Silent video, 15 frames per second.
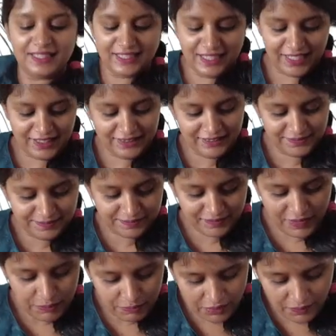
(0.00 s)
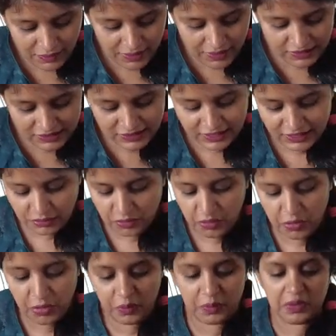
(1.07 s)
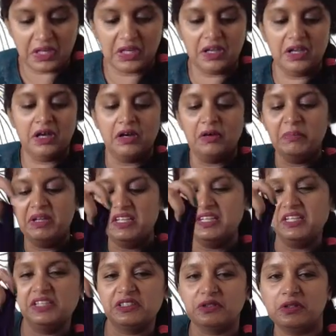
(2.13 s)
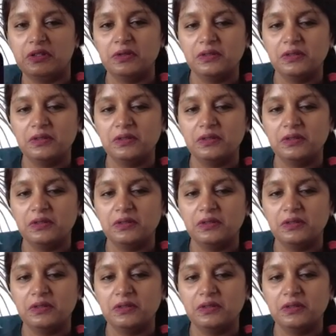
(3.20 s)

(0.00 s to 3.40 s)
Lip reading: in the end, power dressing. Oh, ivagella meetings.